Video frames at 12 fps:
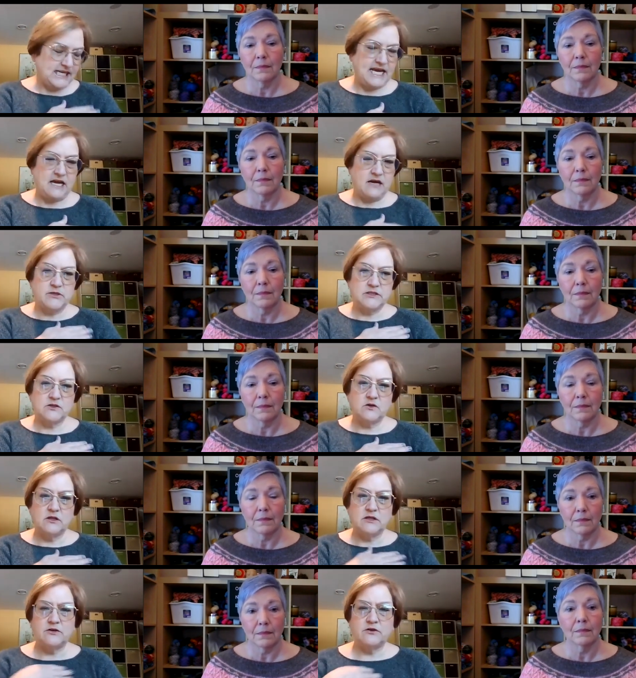Speaker 1: a camisole
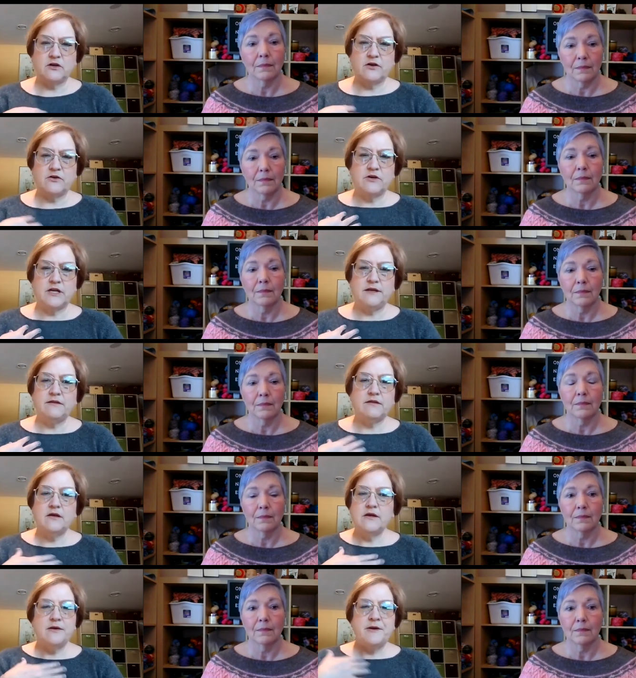under underneath
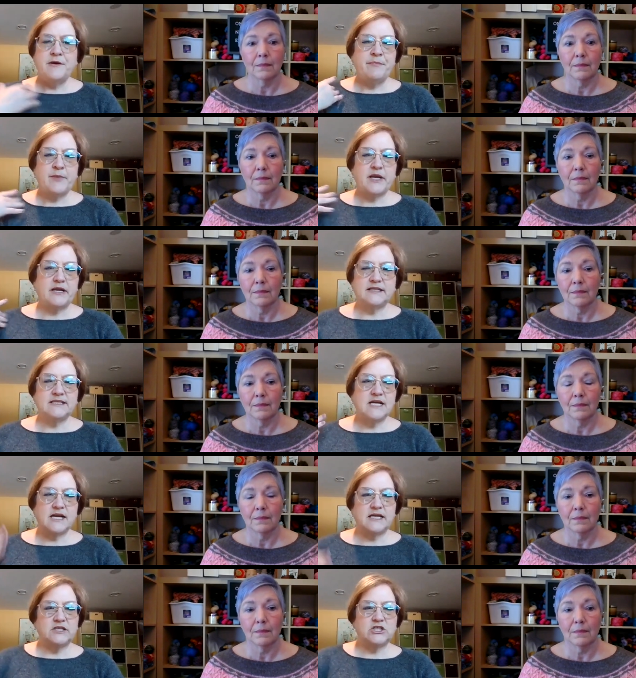but it's
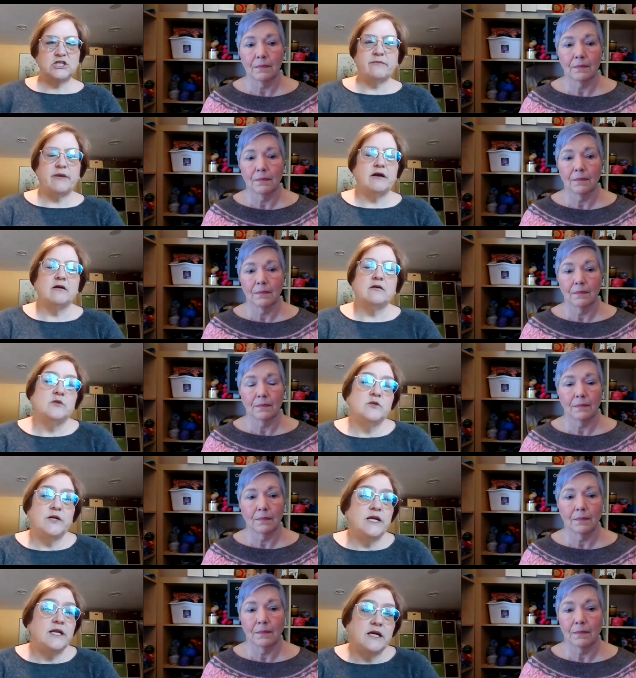not itchy on my arms or
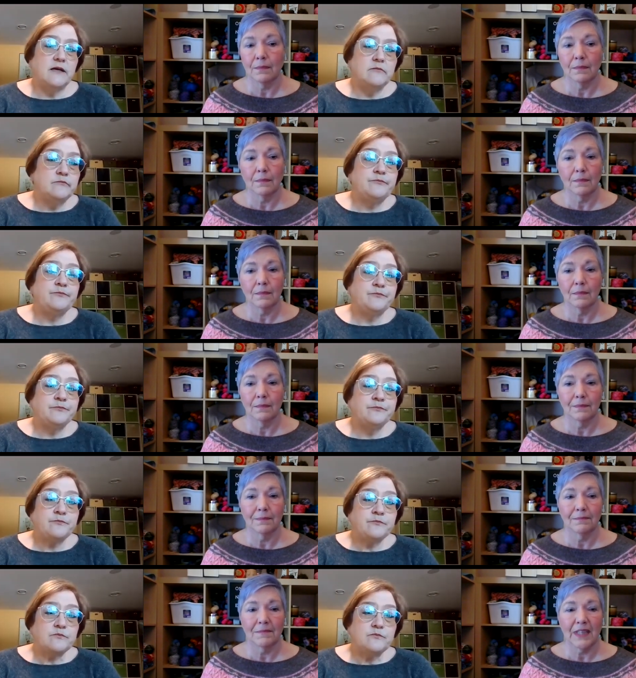anything
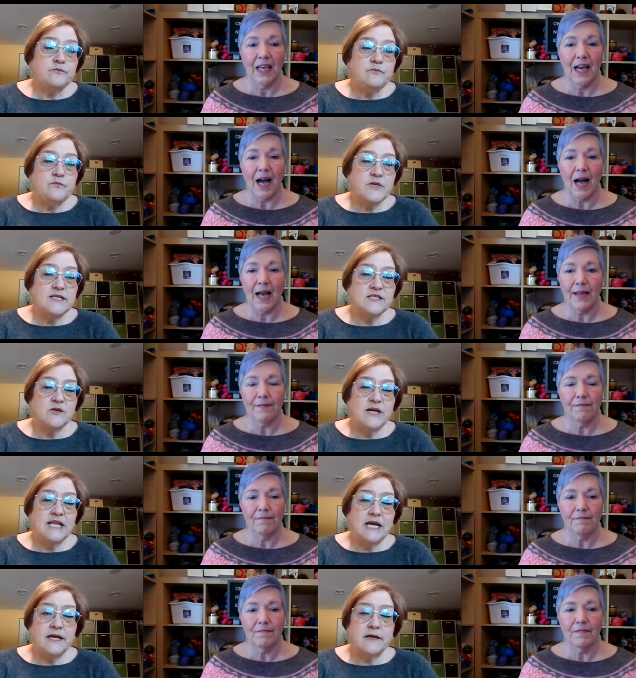so I, I
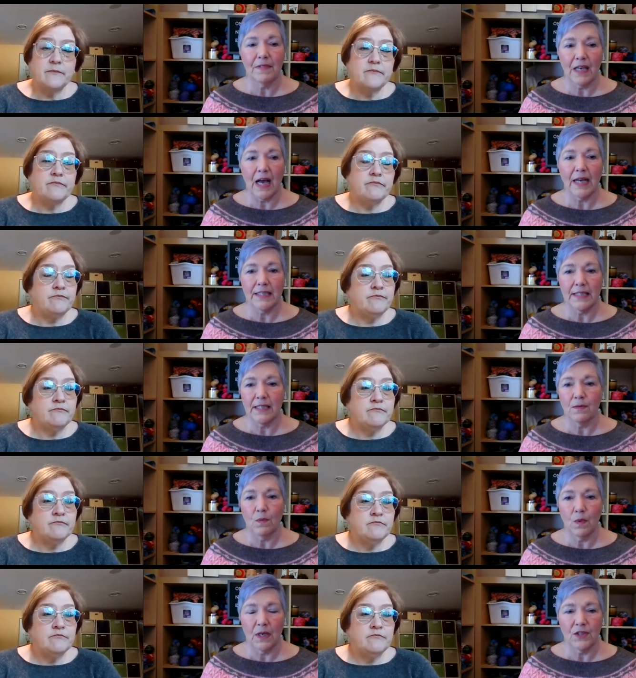like
Speaker 2: it I
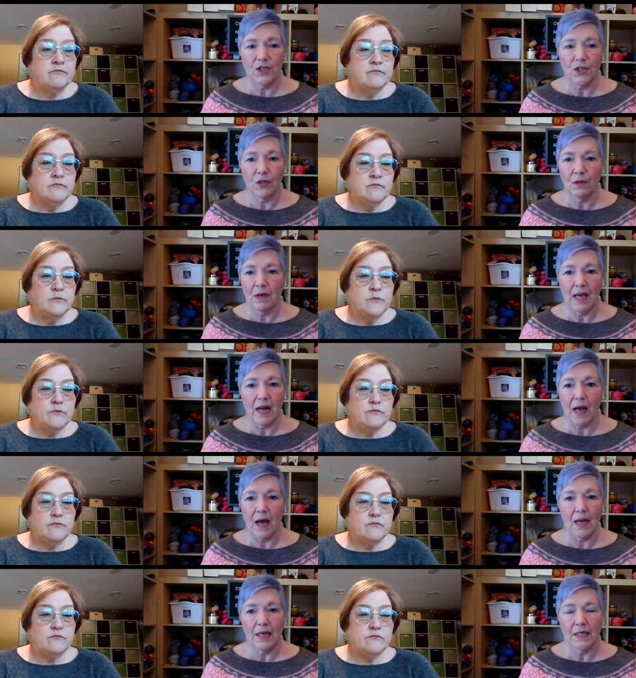did one too, and
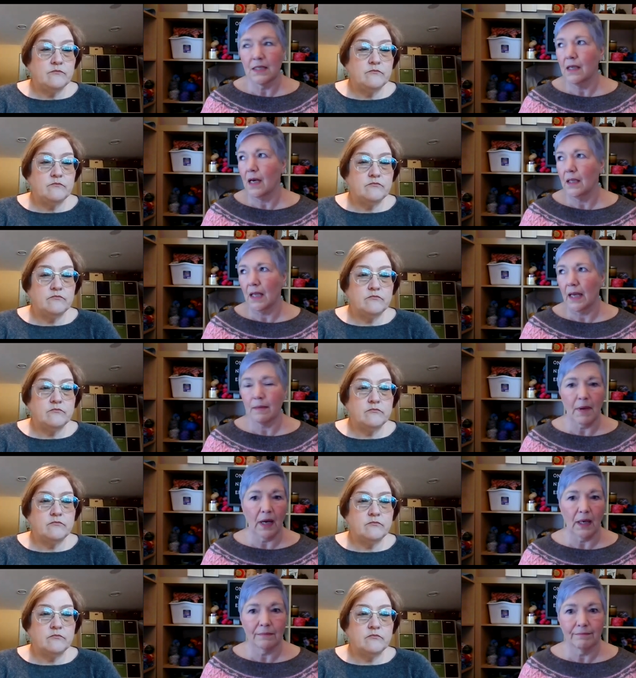I did not like
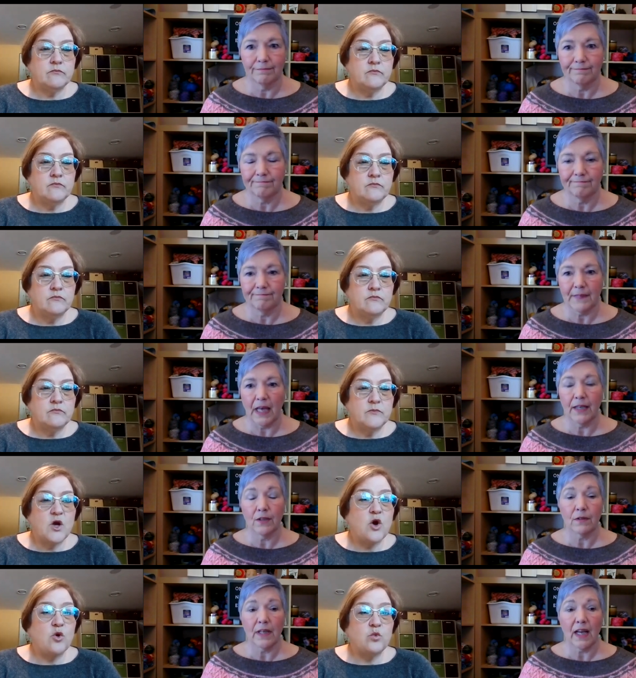mine.
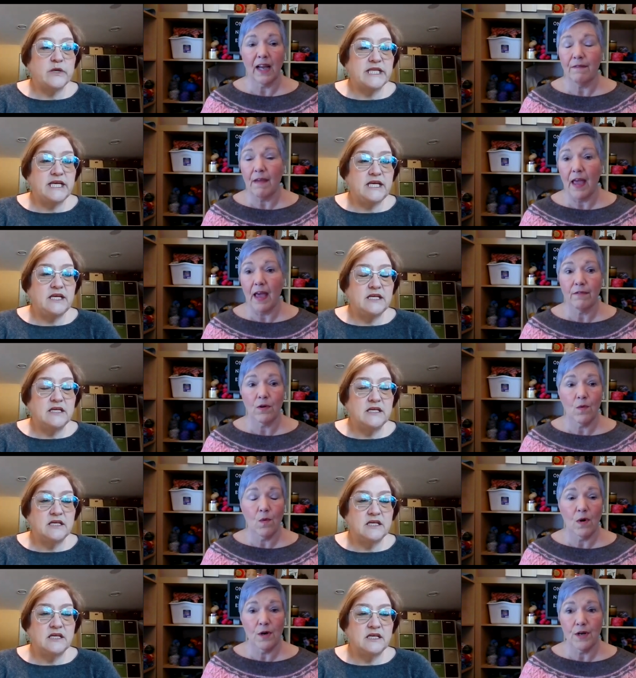I oh, don't oh, think really? I've
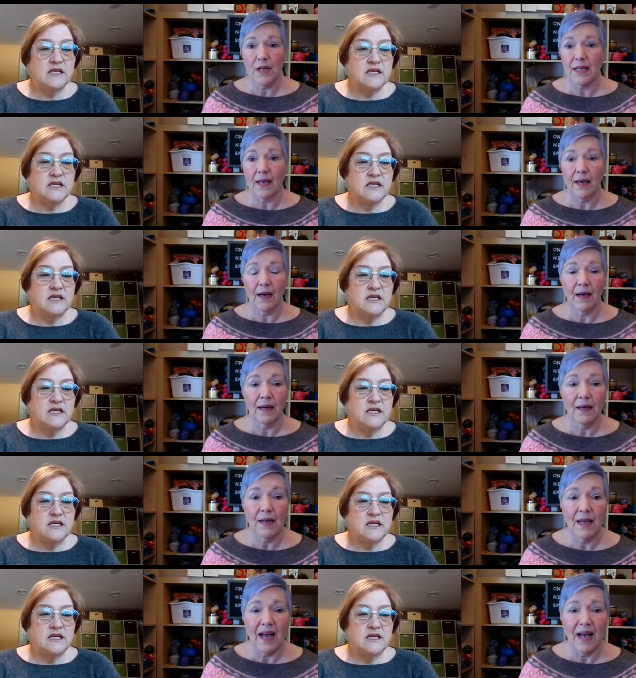ever worn it. Yeah.